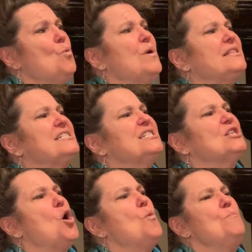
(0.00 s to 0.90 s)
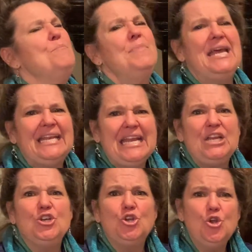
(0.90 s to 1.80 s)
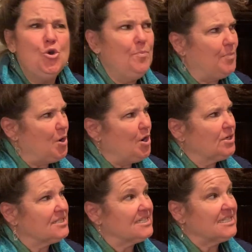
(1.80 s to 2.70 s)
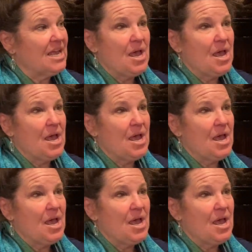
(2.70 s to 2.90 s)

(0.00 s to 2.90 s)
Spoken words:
With so many new books,